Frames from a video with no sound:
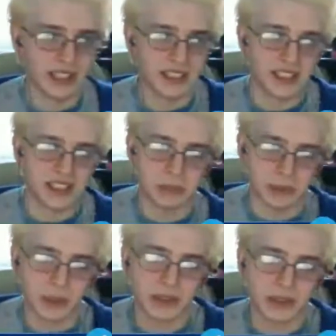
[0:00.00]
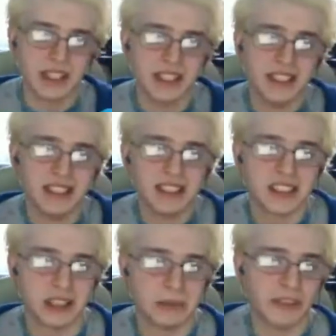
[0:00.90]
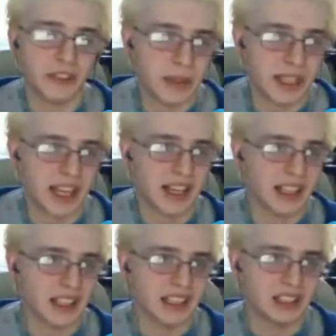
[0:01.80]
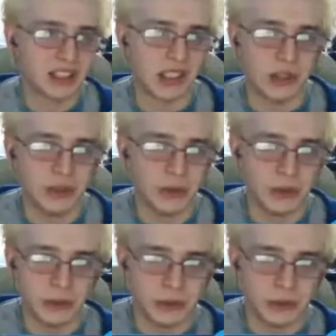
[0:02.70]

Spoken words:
system in the world. So before we get to